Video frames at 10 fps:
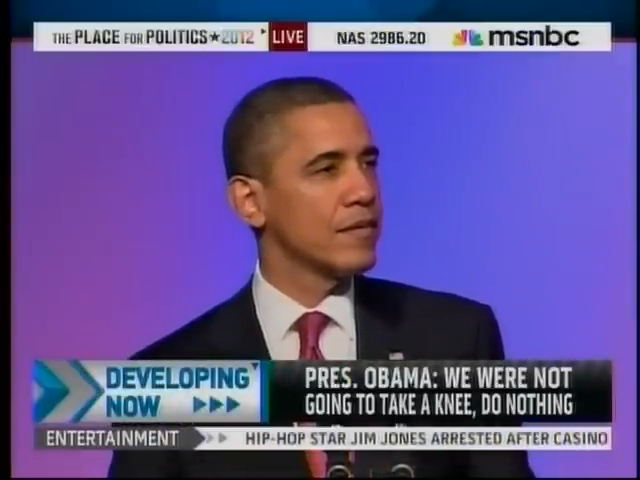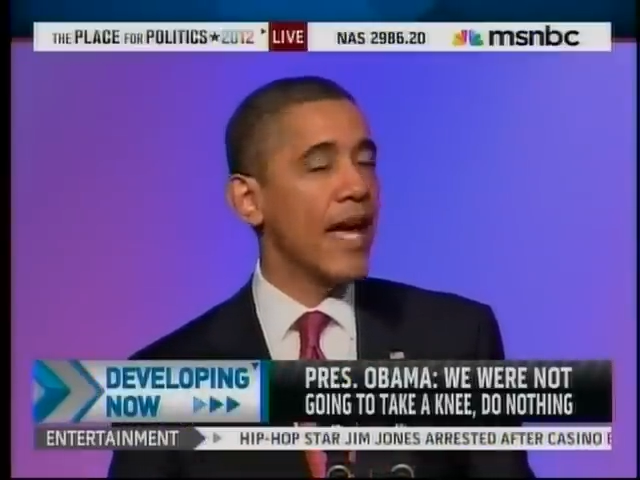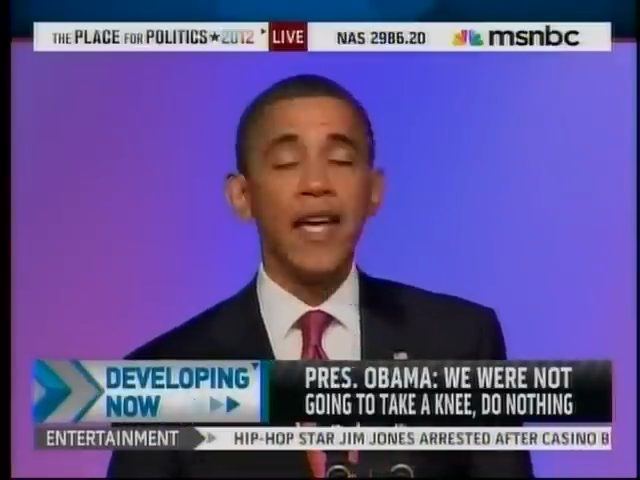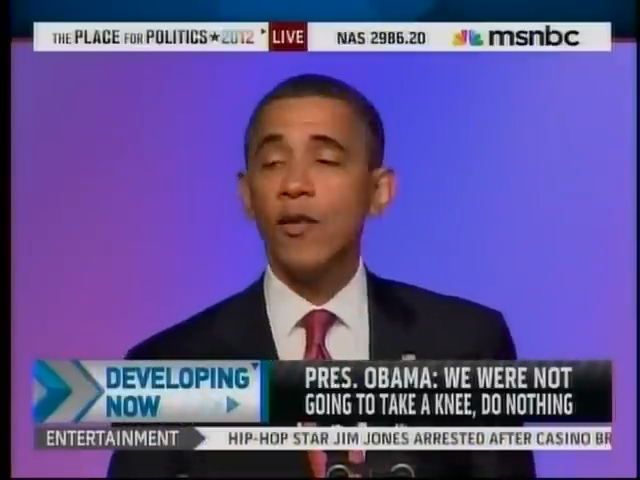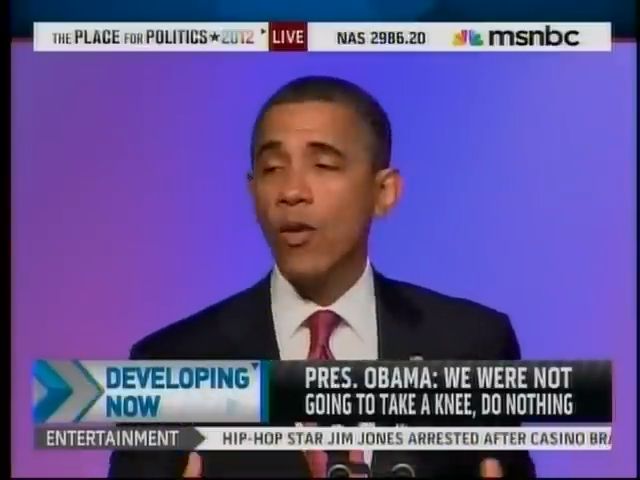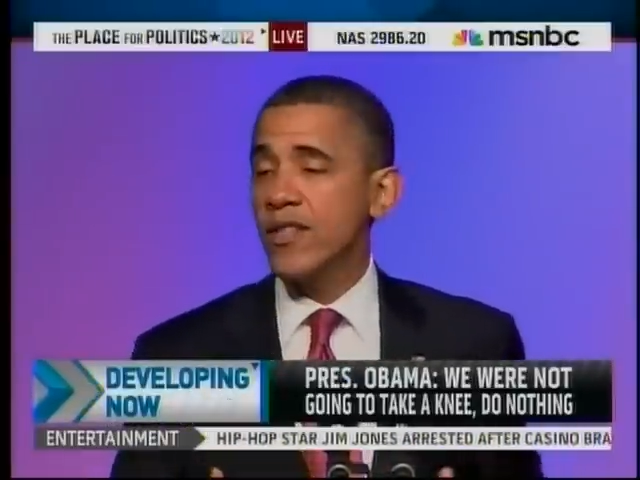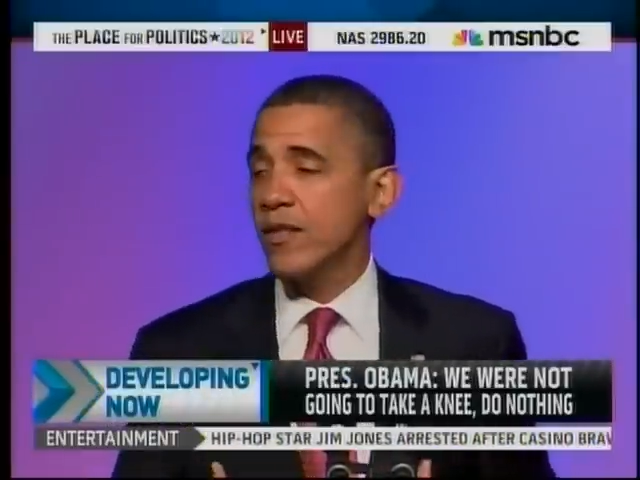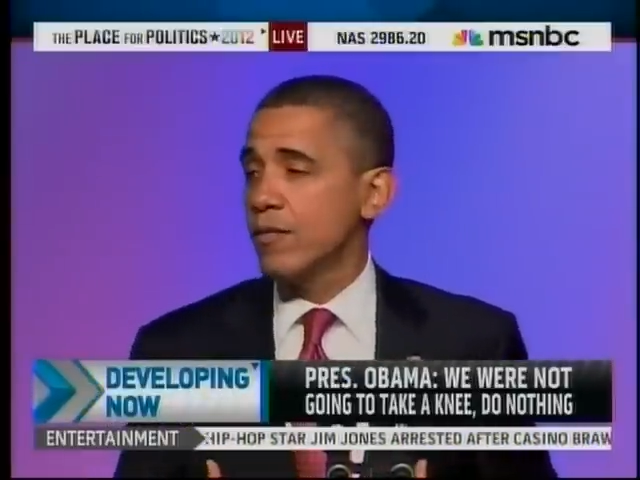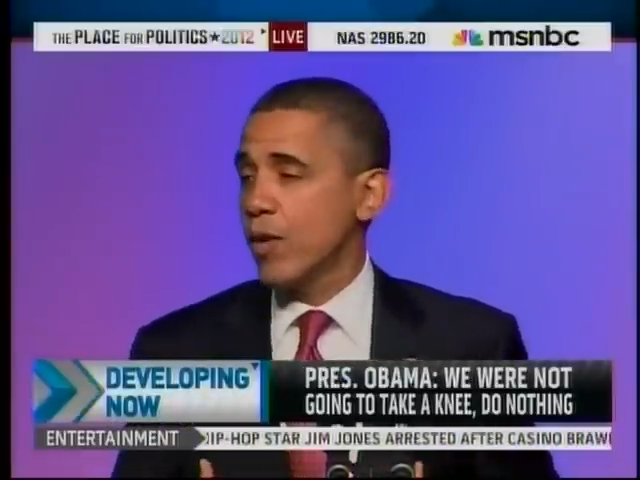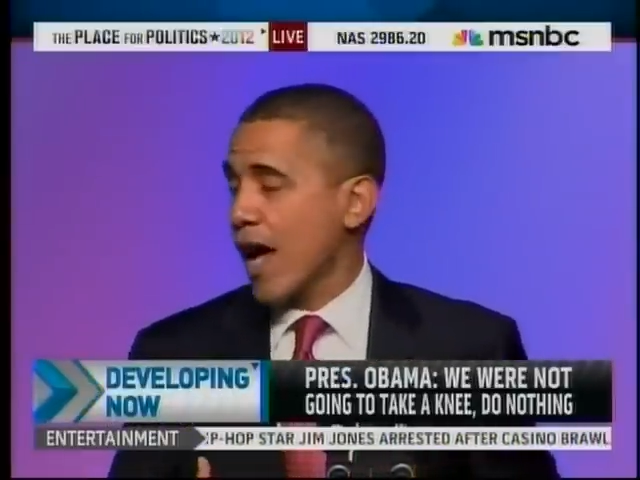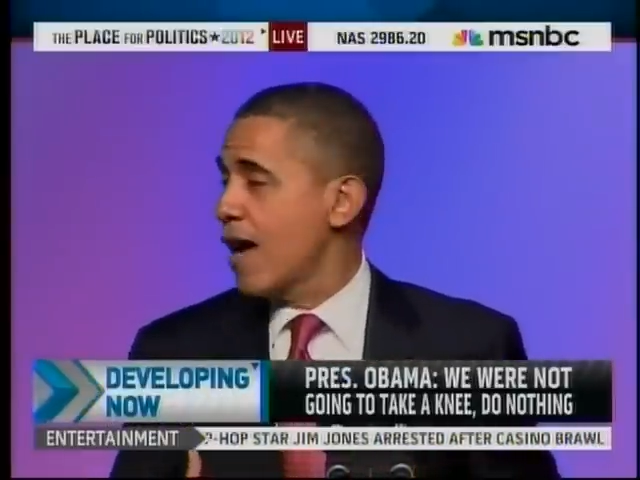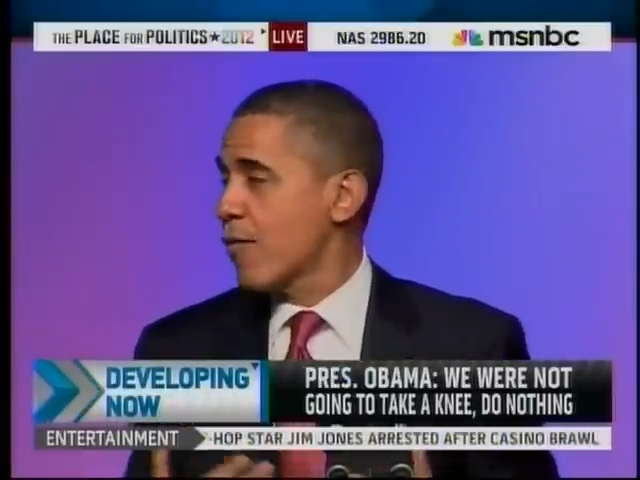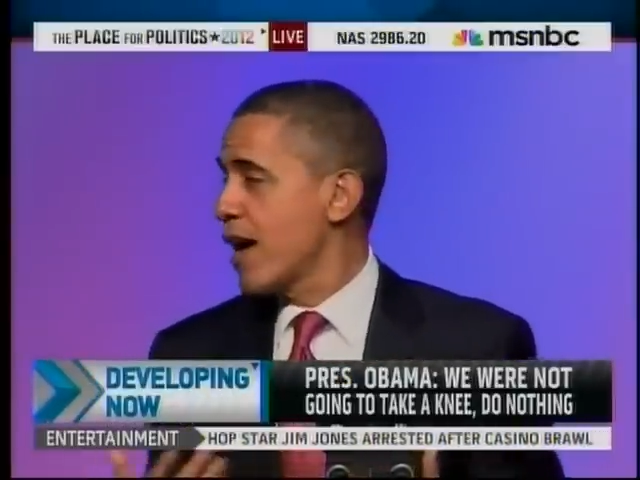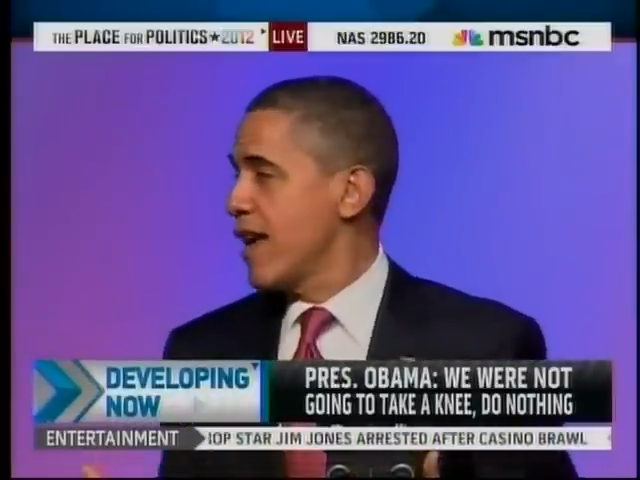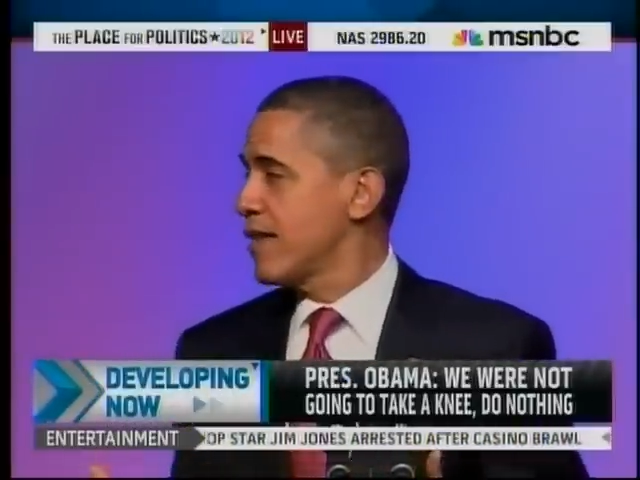And it wasn't what I
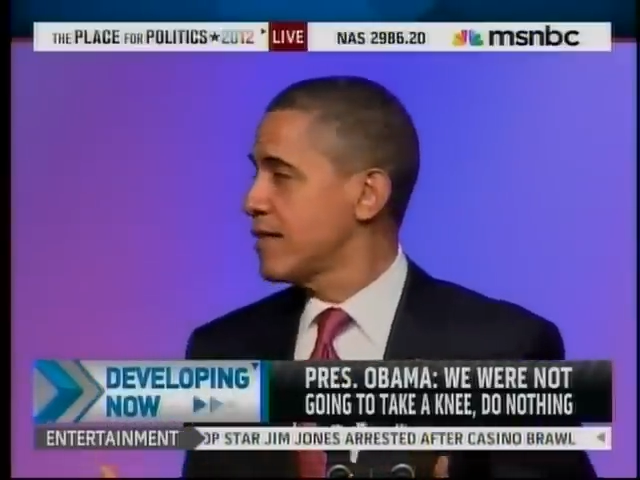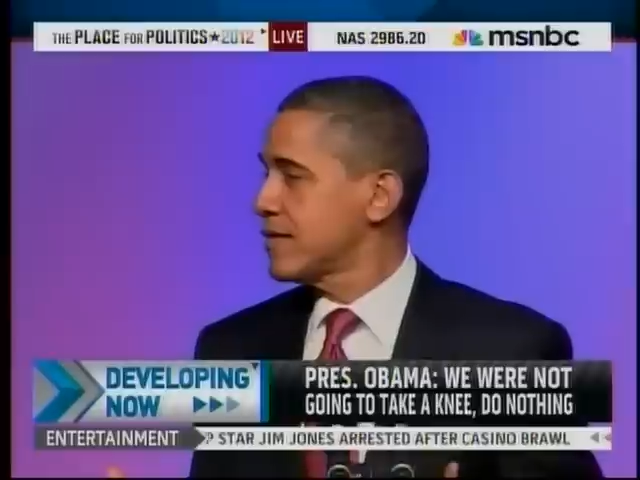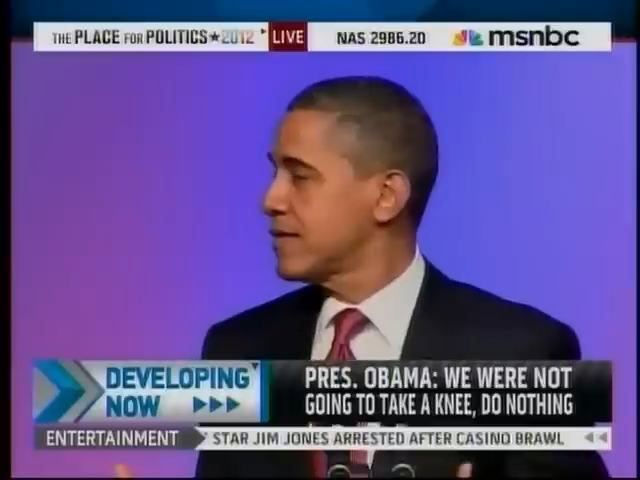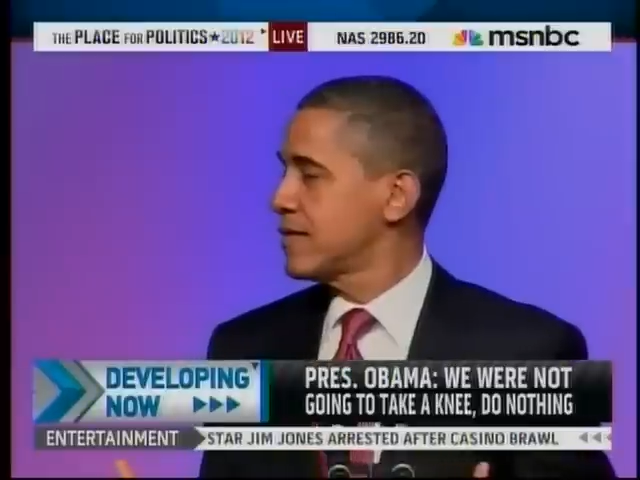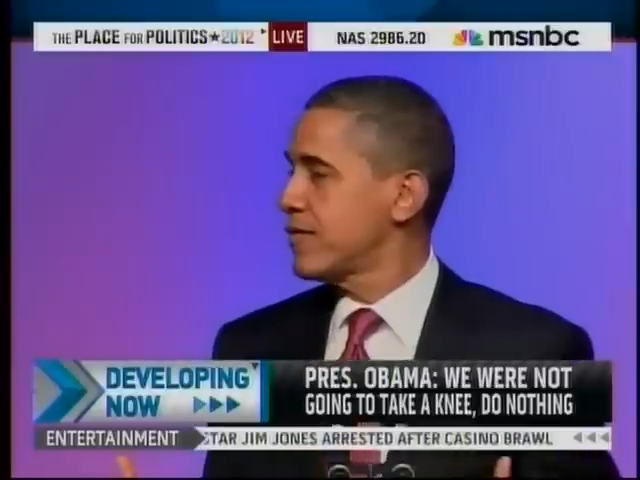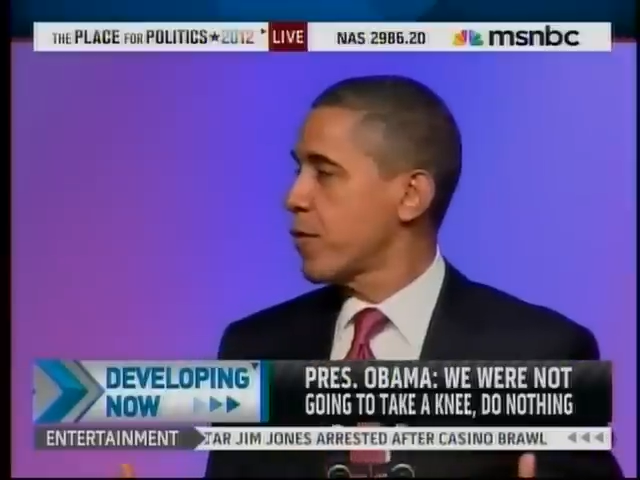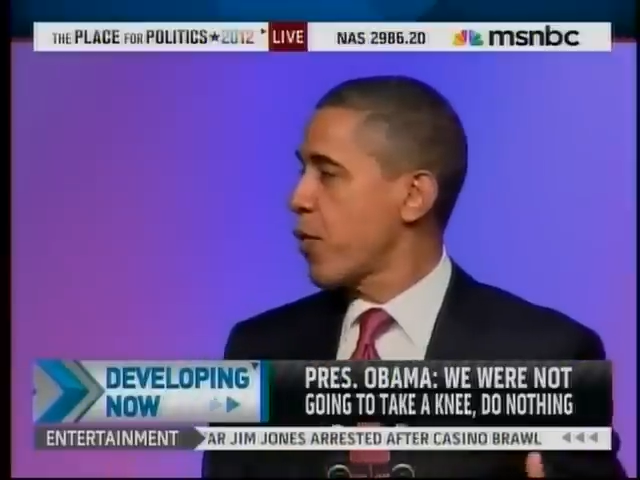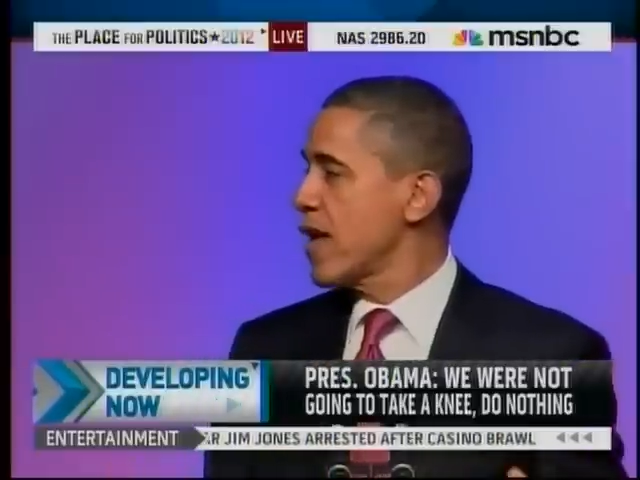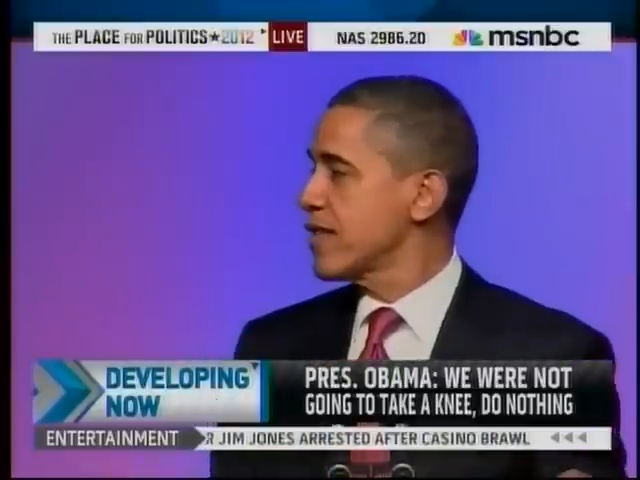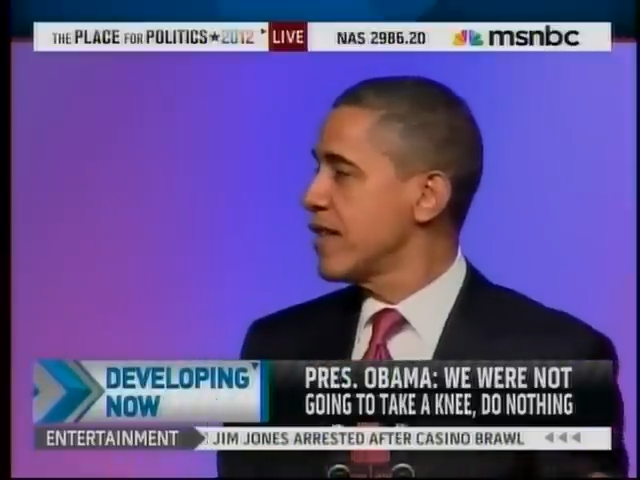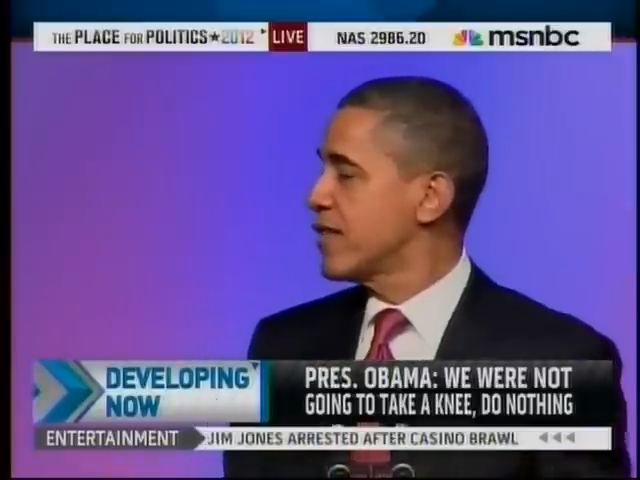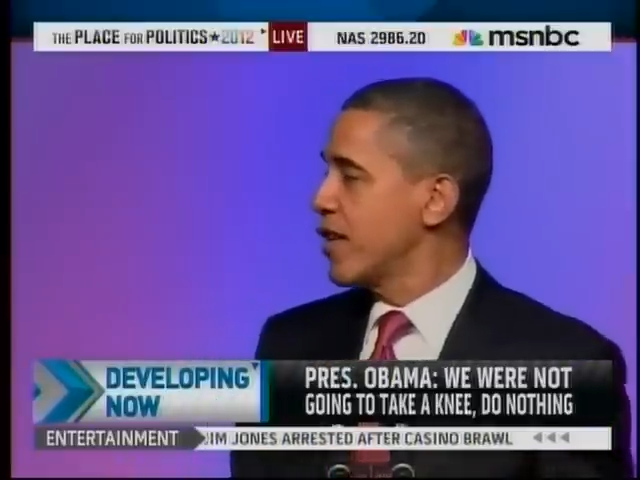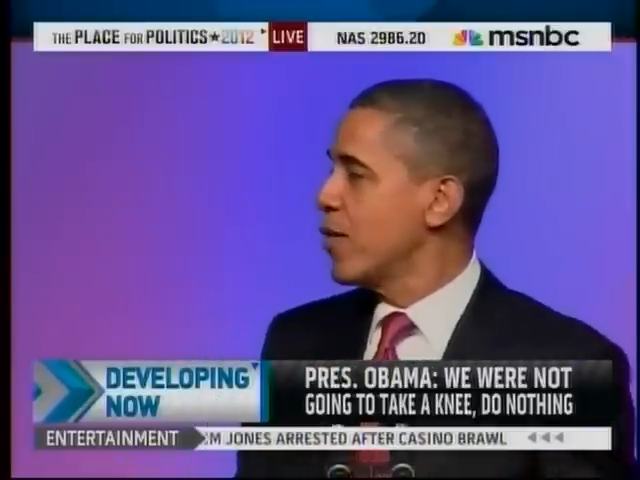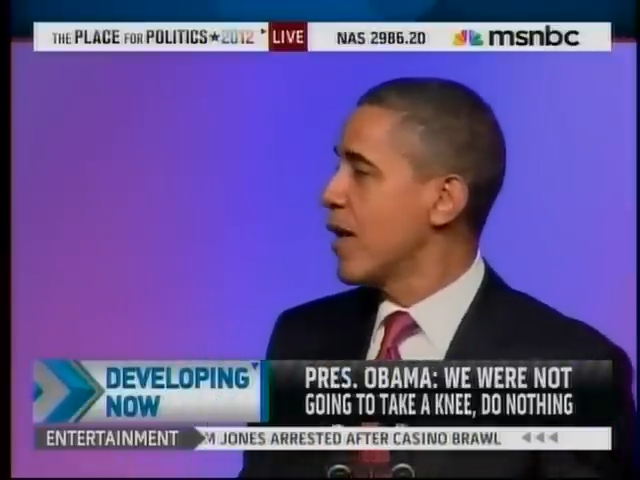ran for president to do.